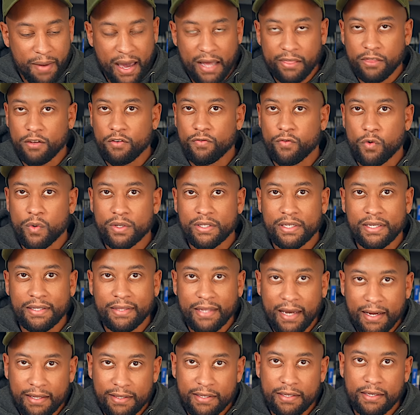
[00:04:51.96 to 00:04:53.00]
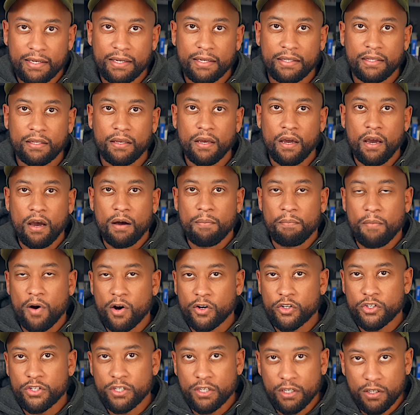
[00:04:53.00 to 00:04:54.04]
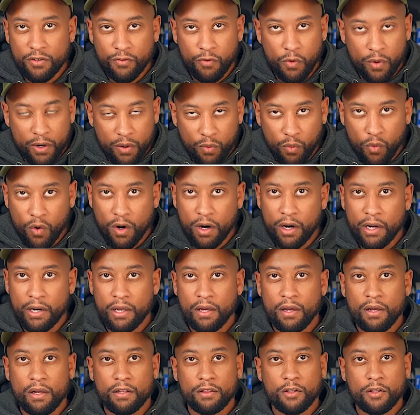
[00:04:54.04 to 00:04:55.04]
Matthew 14 19, Mark 6 41,